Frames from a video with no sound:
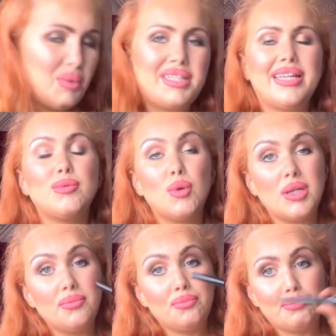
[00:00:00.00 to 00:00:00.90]
But this
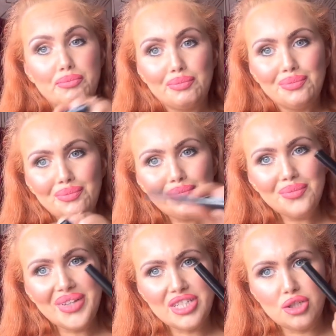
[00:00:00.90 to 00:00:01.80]

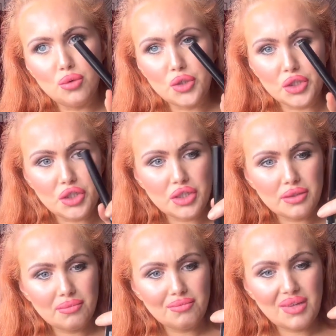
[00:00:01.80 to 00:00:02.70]
one is so good
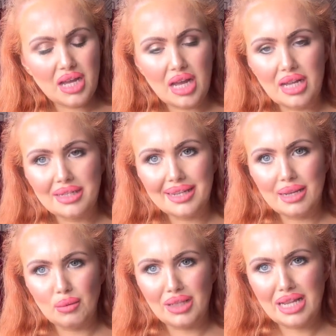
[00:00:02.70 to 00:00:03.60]
and
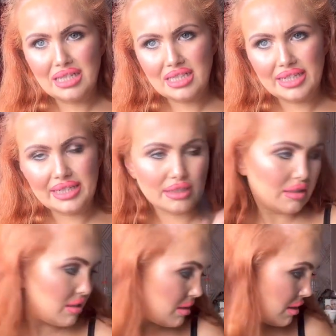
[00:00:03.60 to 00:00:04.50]
it will last
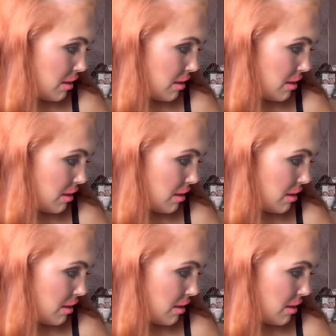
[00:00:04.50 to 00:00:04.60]
ages.